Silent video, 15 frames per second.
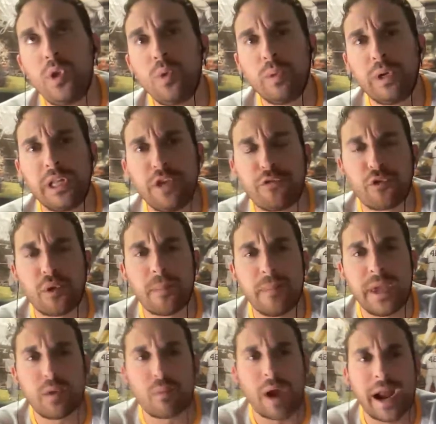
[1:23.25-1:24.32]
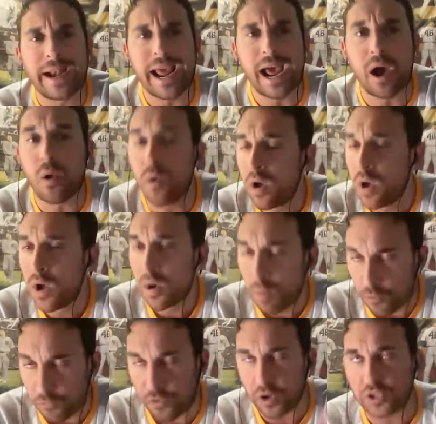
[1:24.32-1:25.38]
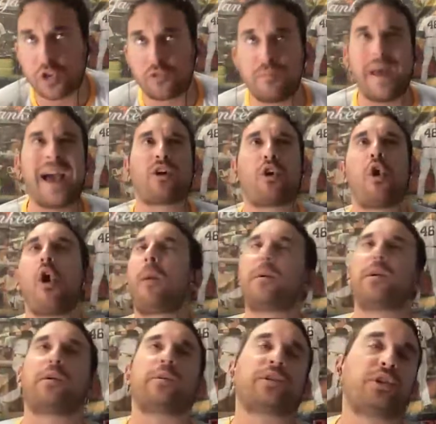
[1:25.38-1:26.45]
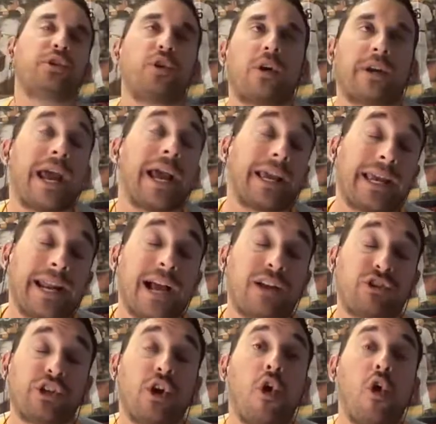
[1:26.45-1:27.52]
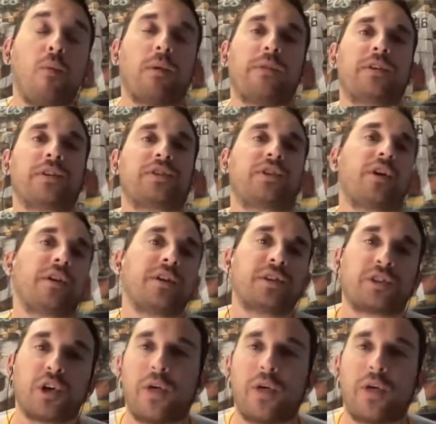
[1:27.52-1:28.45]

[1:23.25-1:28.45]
Really, for me right now, well, first off, Matt Carpenter is a New York Yankee and actually homered this series.